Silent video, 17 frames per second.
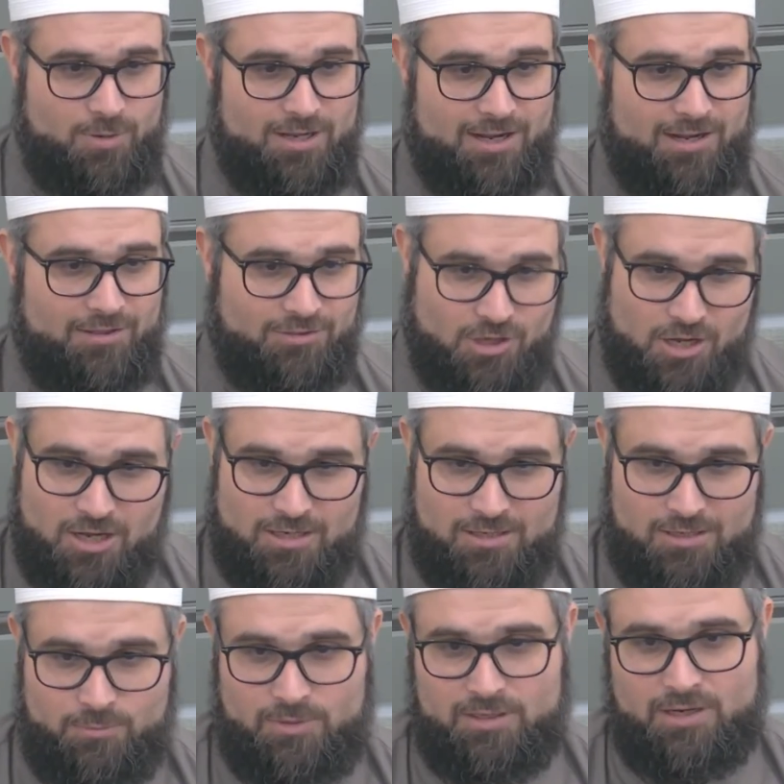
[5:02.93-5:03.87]
I talk and
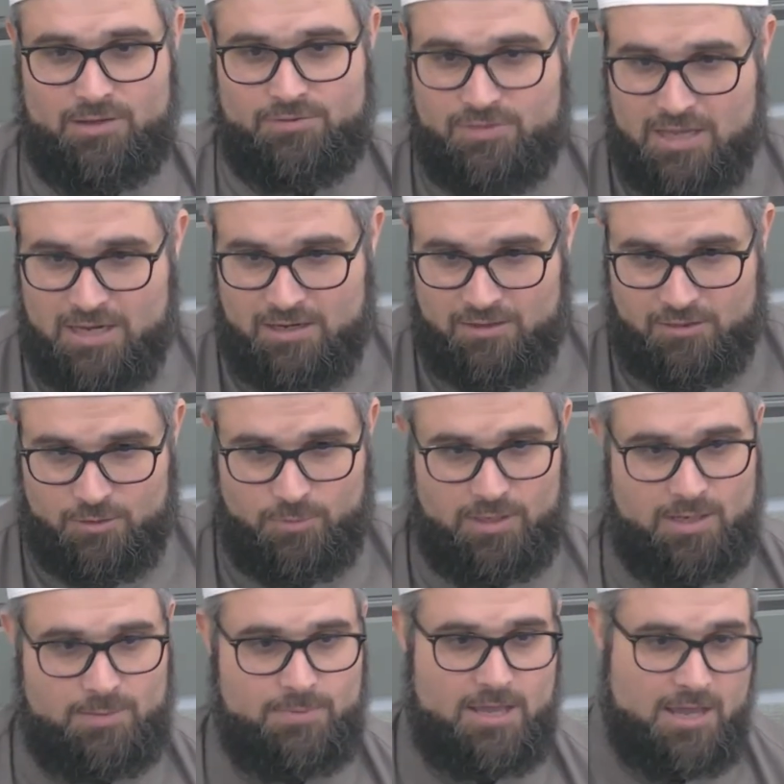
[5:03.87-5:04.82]
the way I think and the way
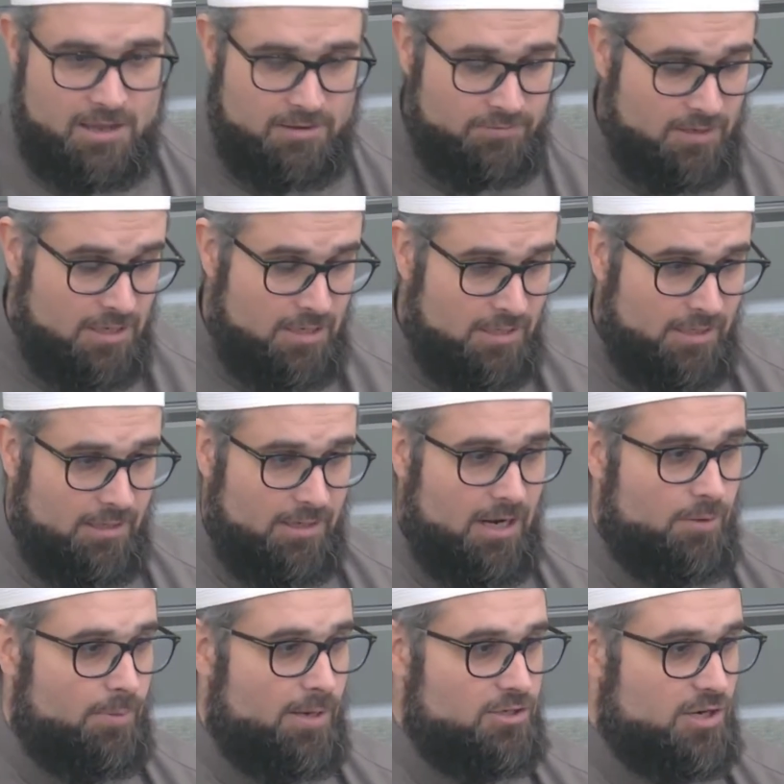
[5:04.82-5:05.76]
I behave and how
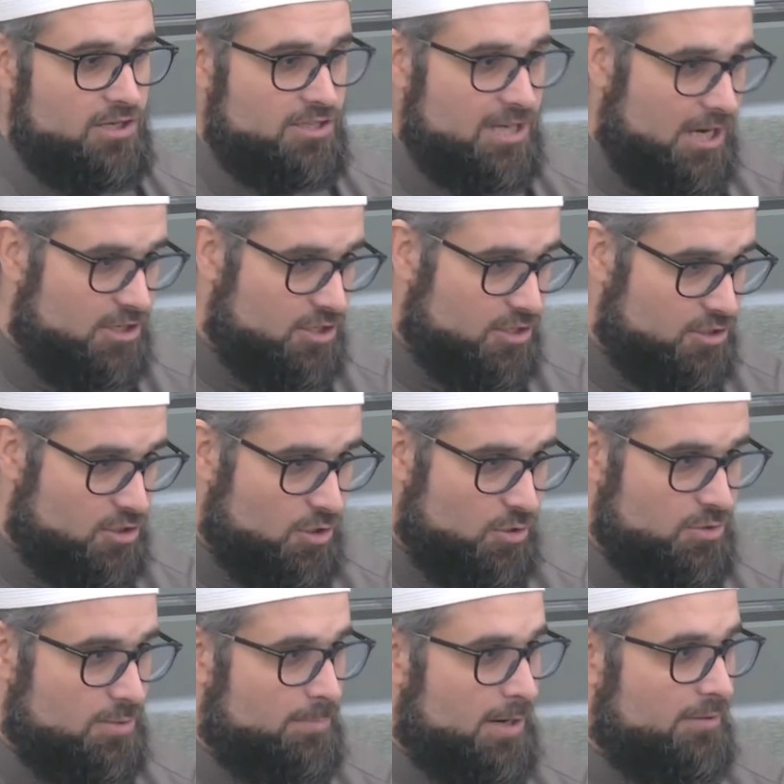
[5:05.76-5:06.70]
my transactions goes
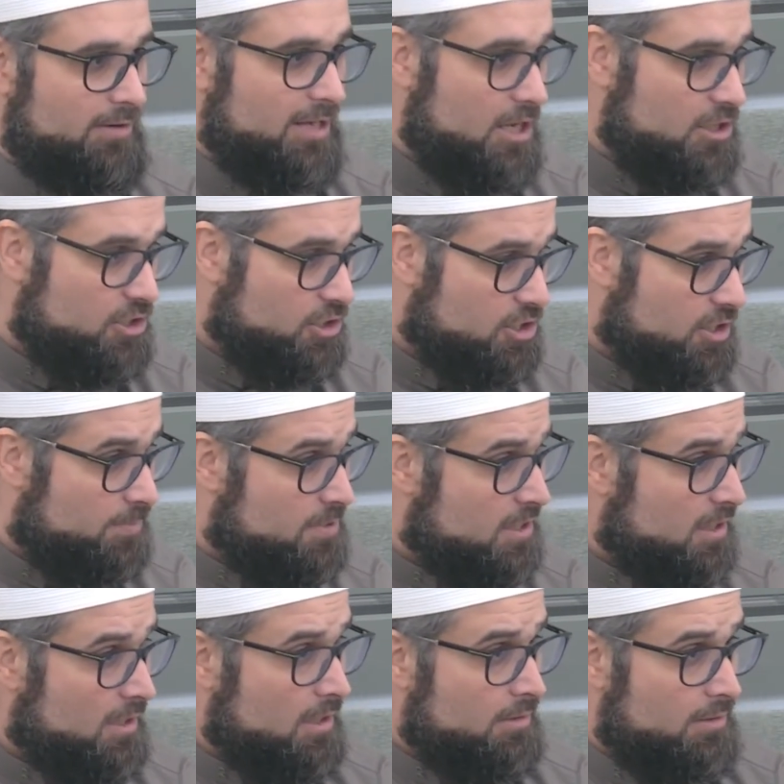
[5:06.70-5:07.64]
and my relationships,
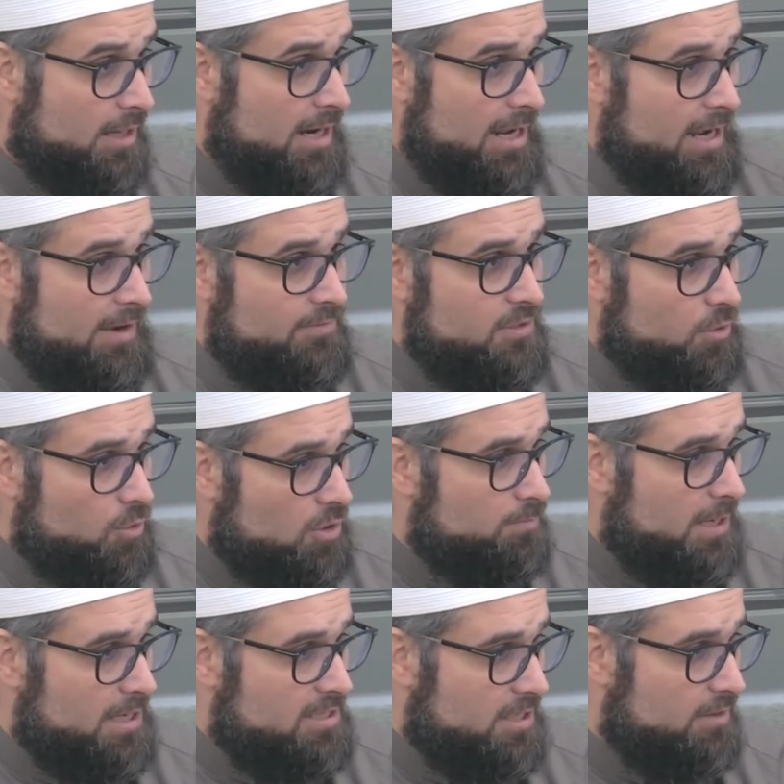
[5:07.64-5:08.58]
then I have to hold
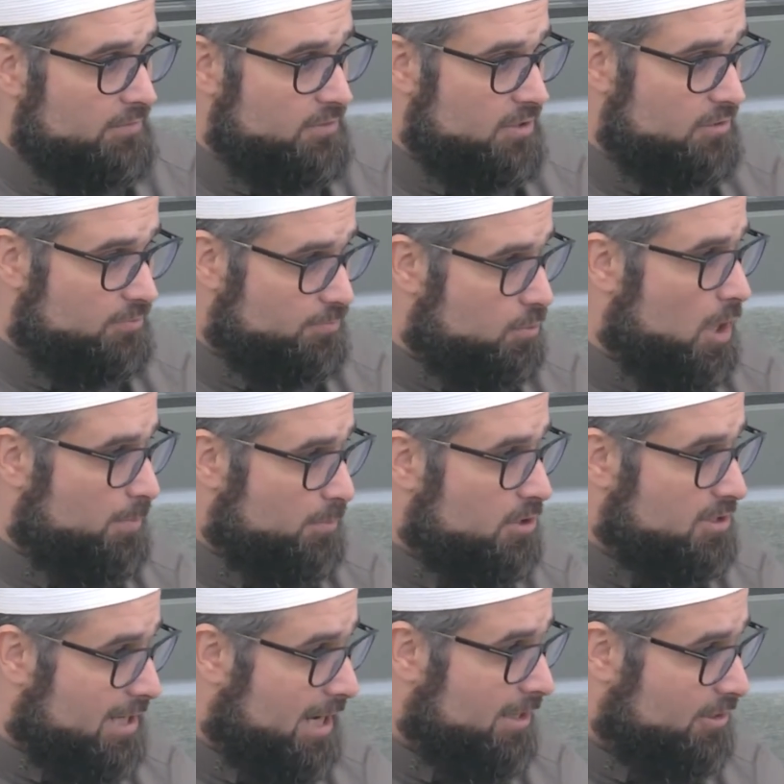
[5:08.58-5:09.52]
myself to the proper
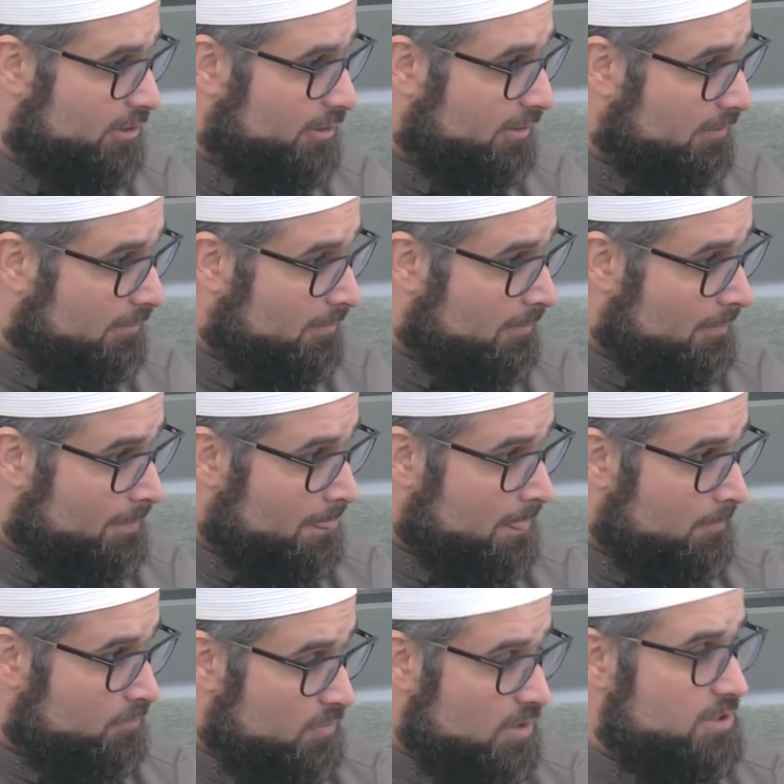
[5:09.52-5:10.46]
standard.
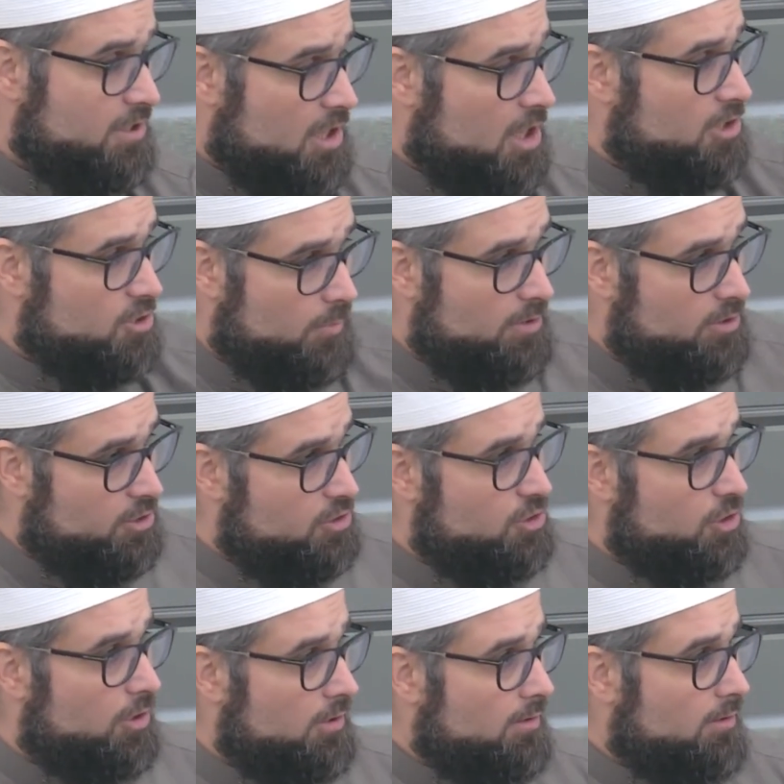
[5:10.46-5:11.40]
This is also
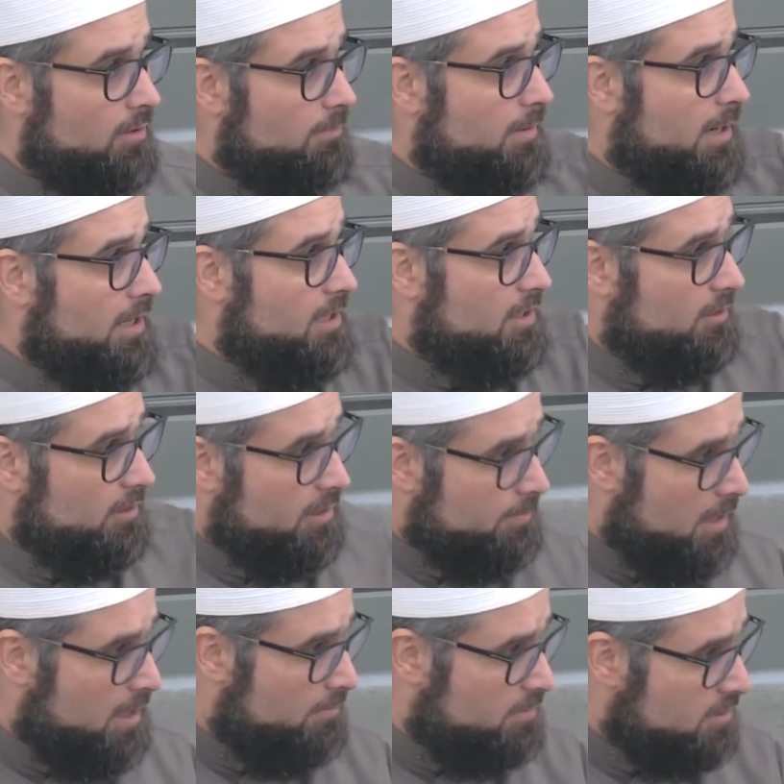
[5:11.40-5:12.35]
understood by
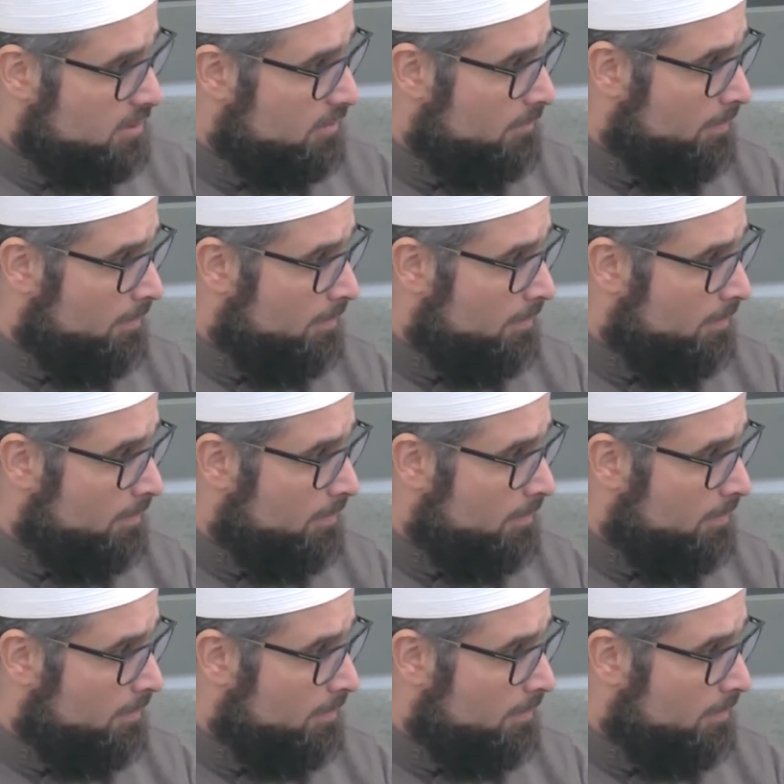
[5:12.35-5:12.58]
imams.